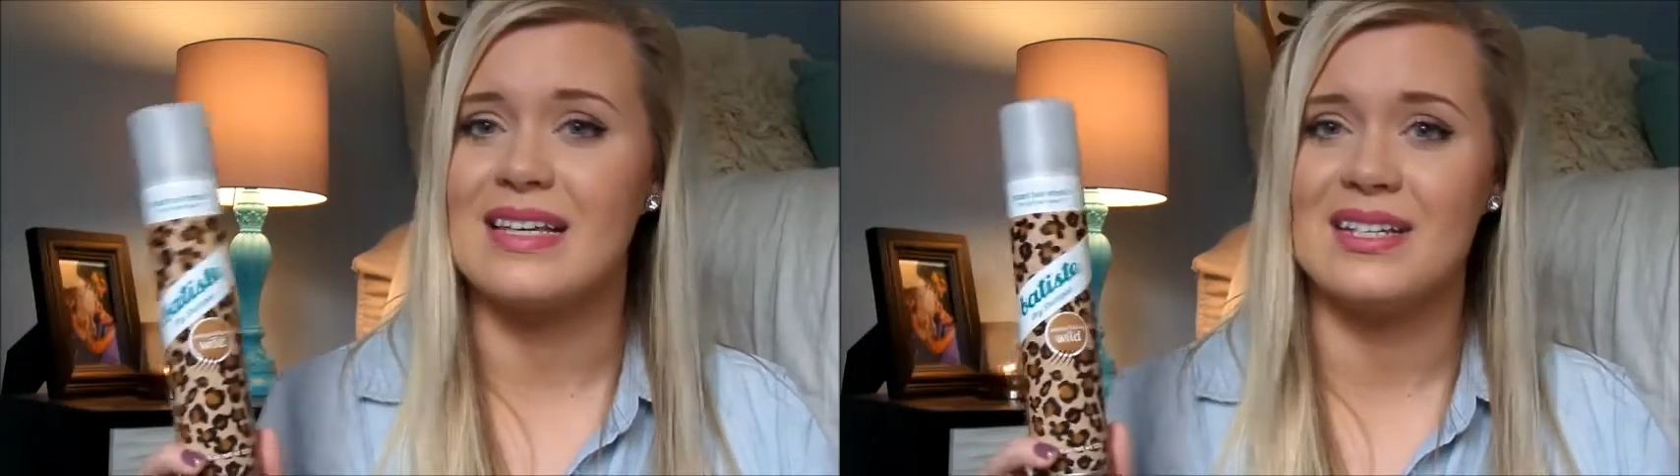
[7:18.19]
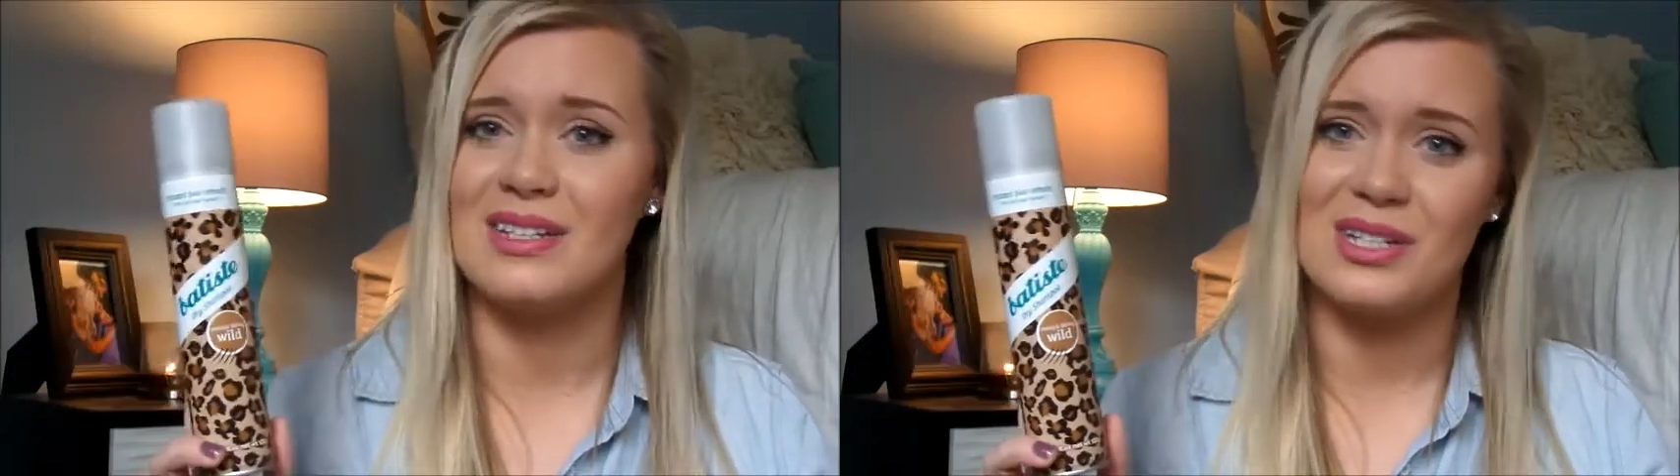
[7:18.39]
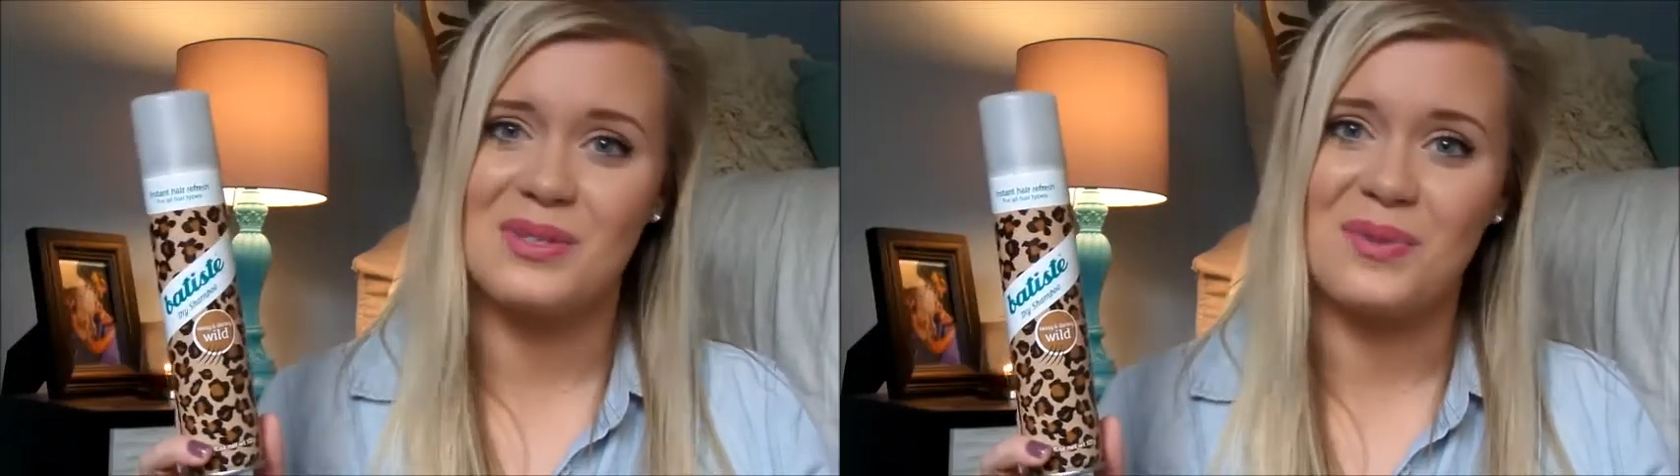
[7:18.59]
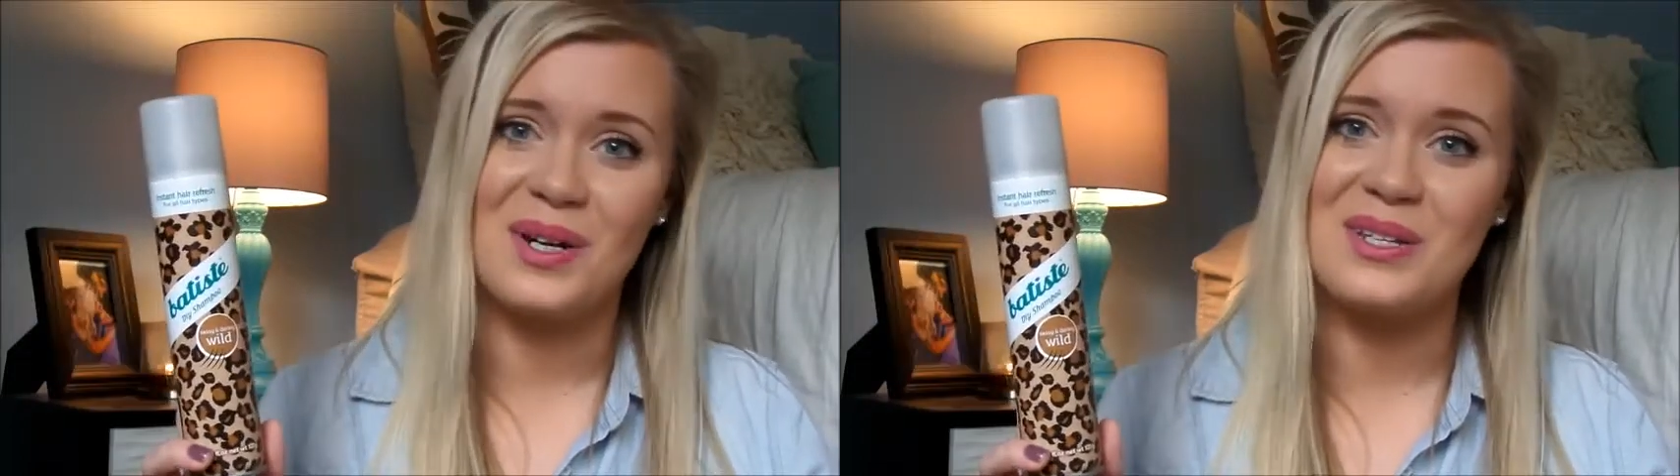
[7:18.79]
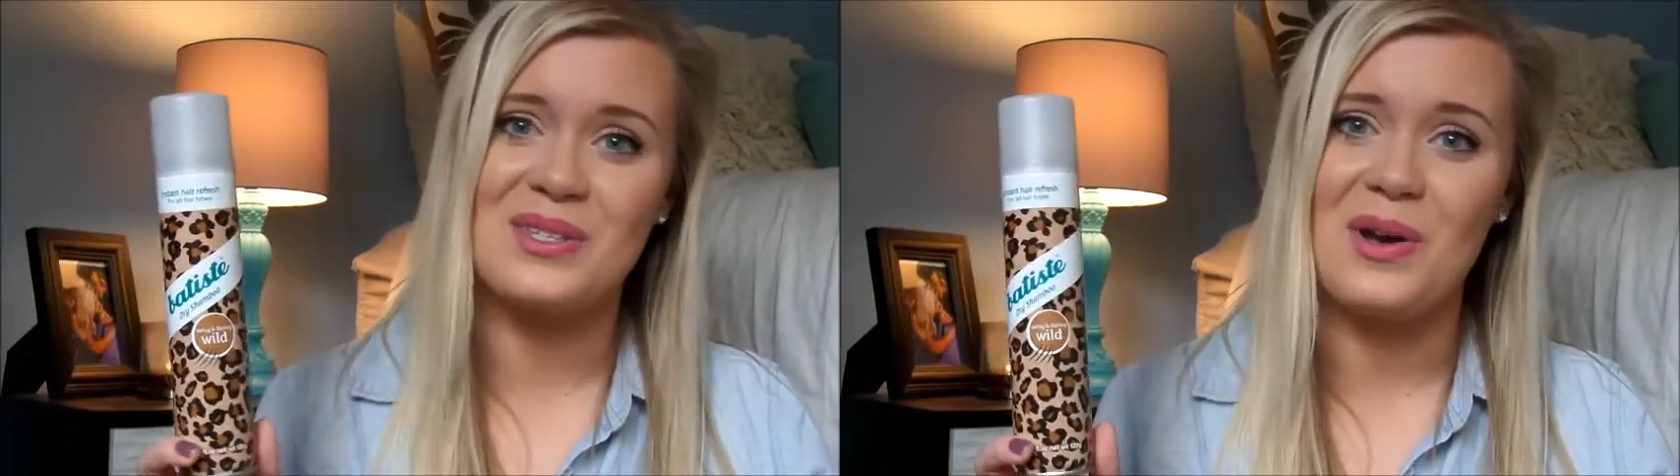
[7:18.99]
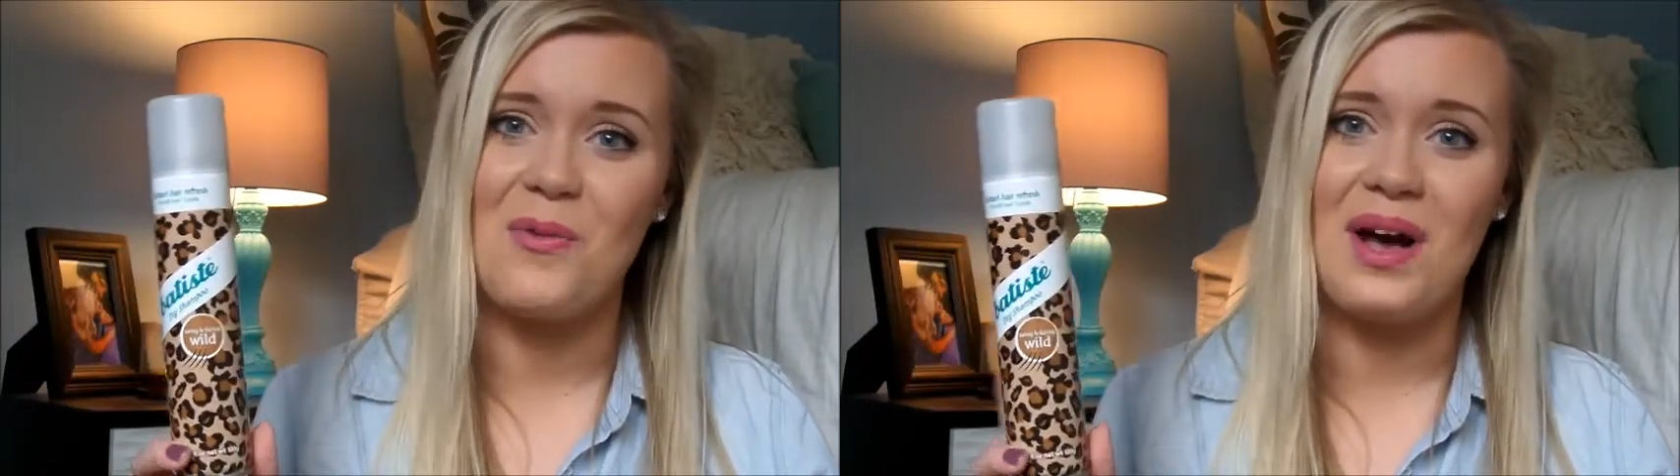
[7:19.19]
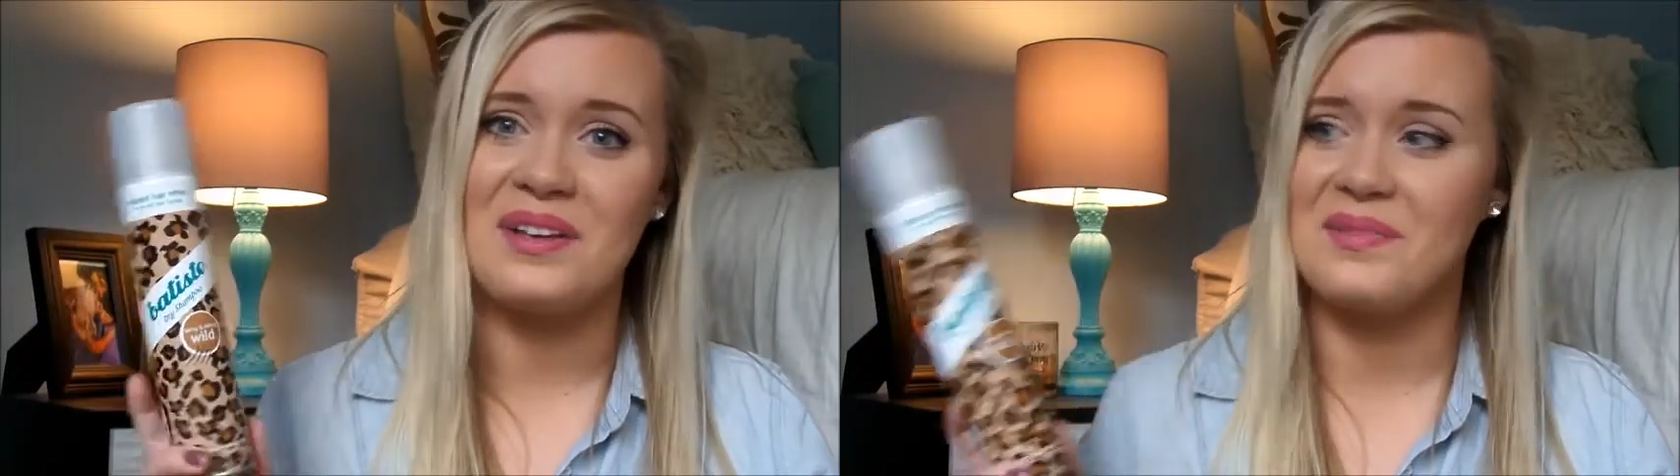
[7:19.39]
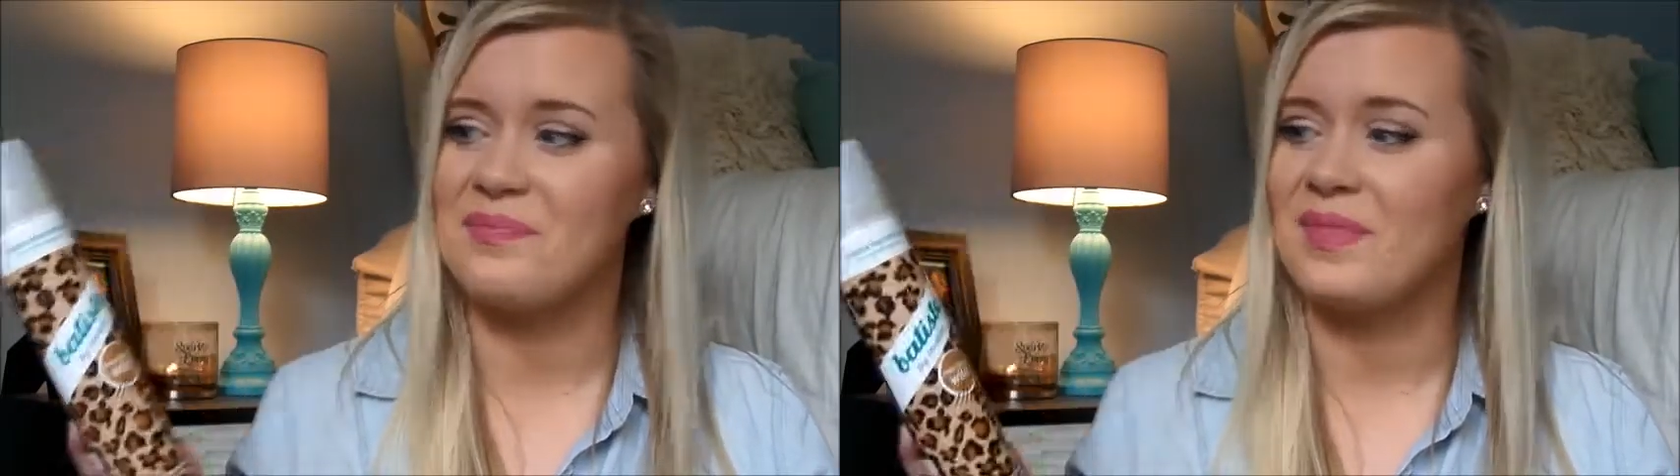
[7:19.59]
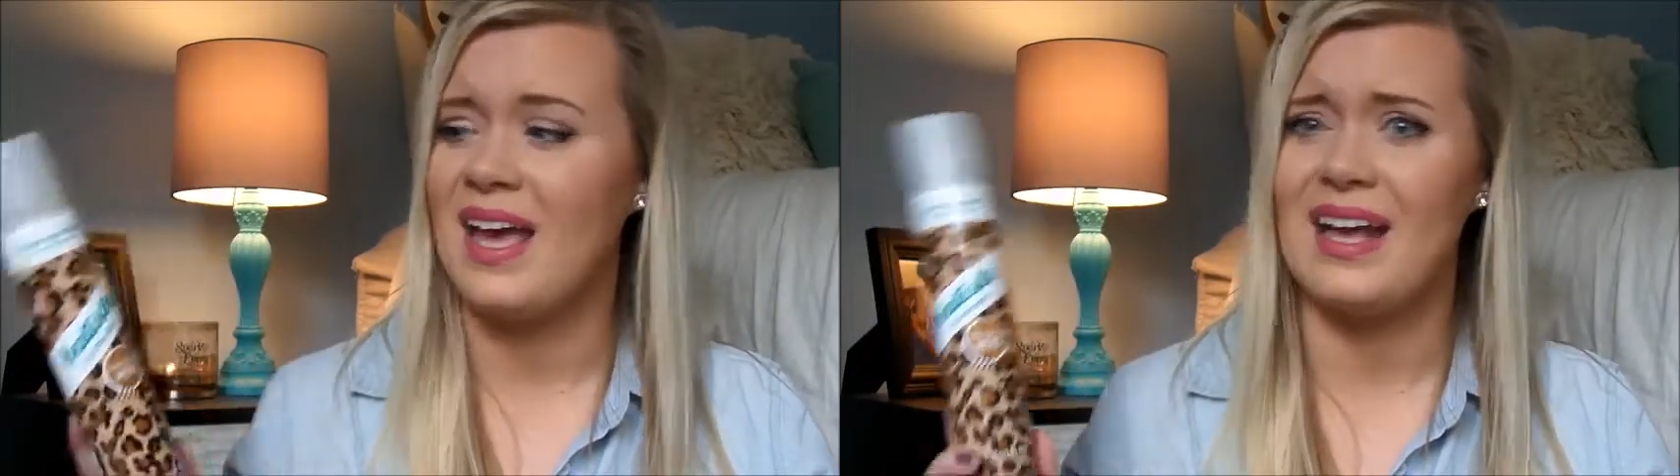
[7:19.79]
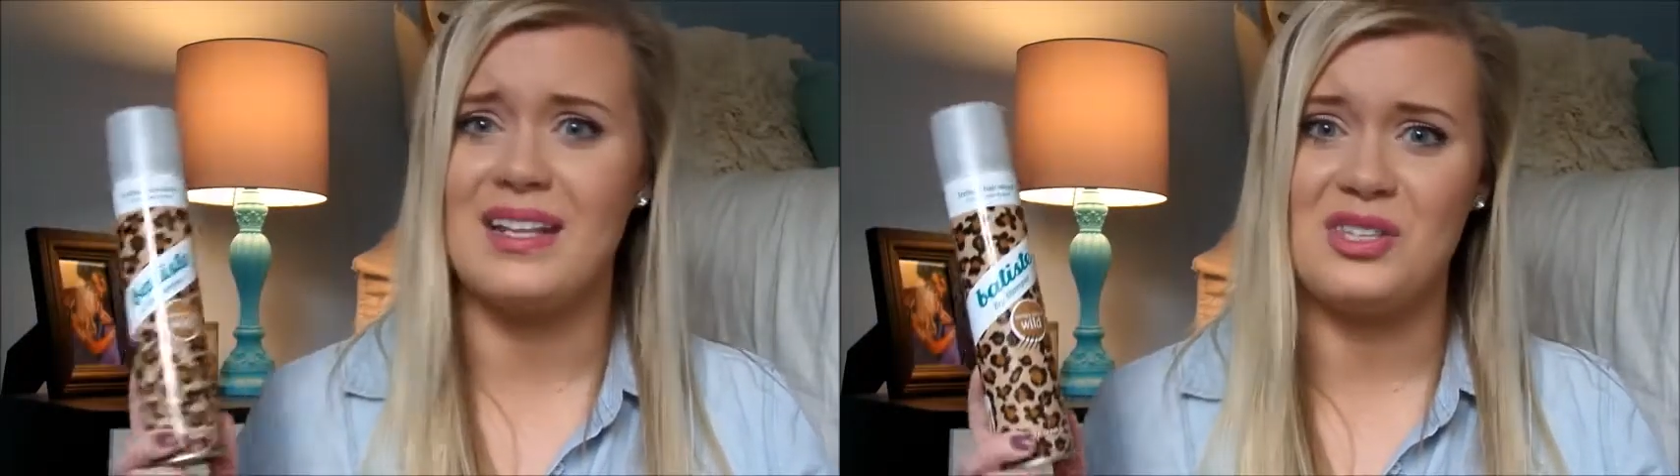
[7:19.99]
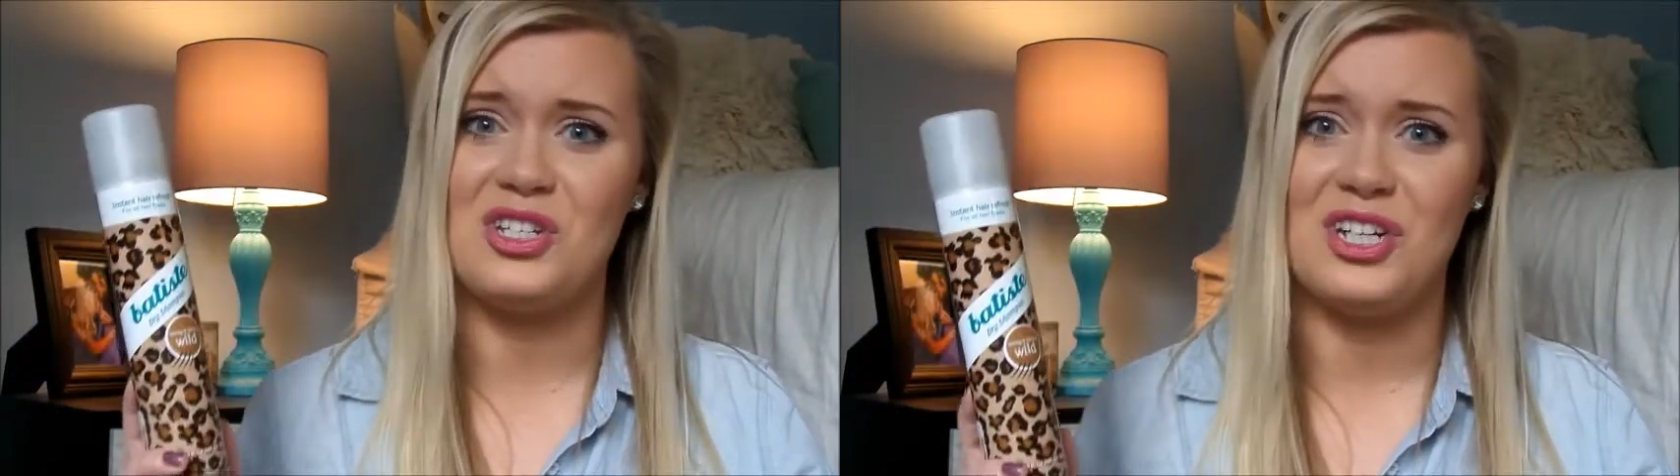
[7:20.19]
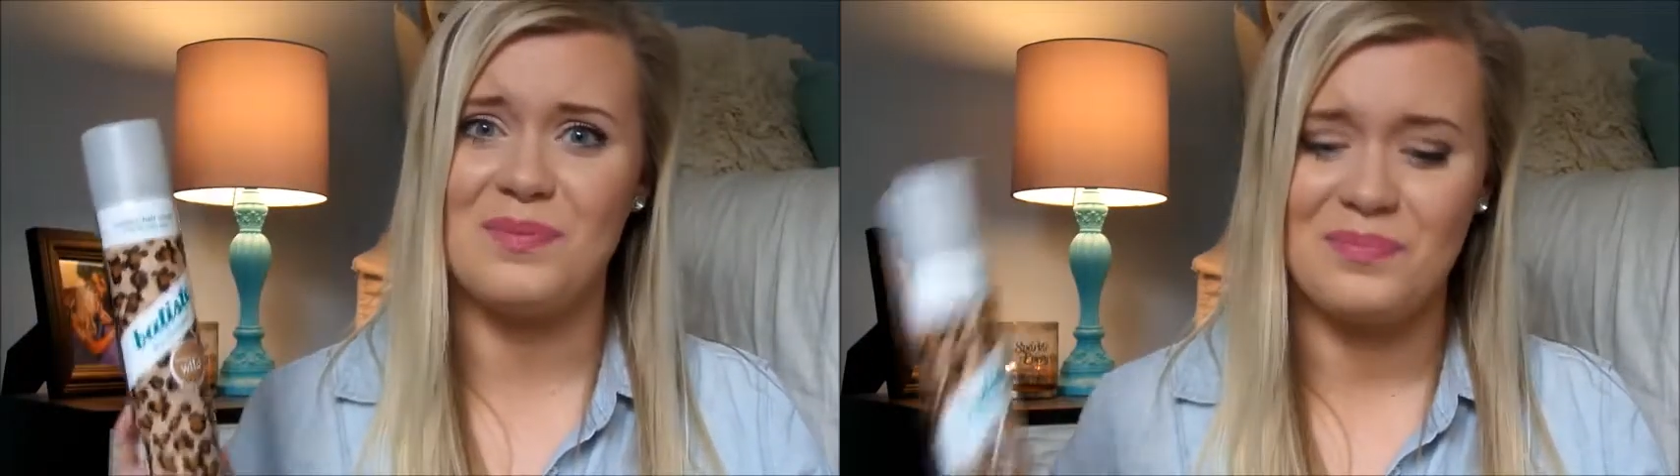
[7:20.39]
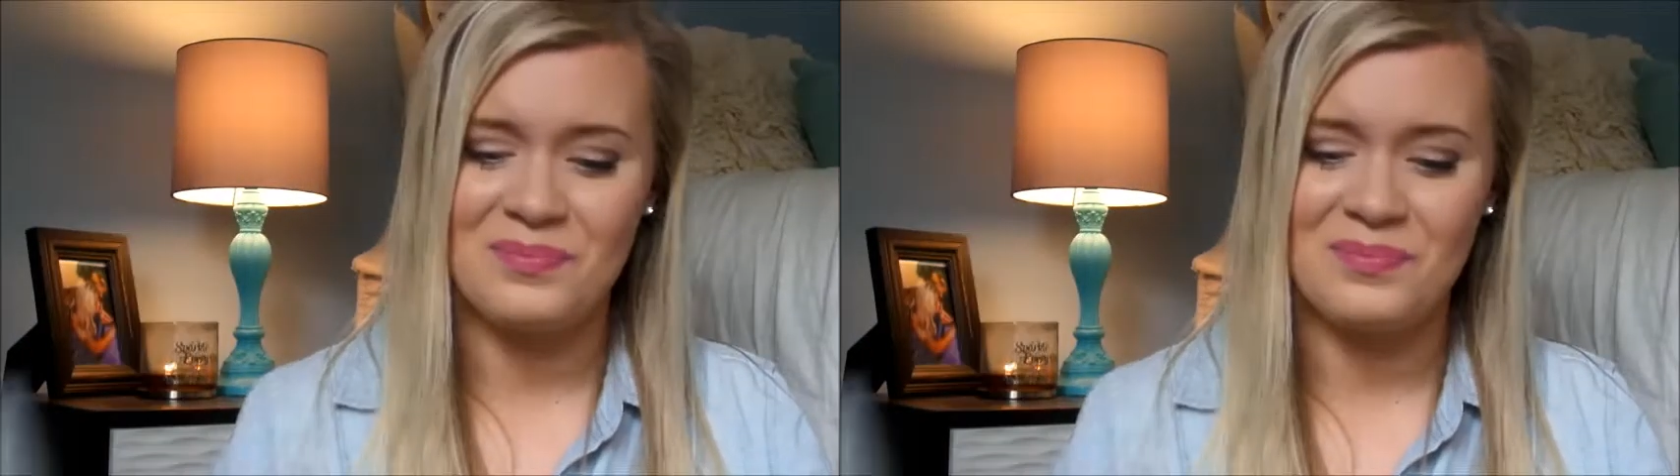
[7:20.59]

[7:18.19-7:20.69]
it just works so well, and it's cheap.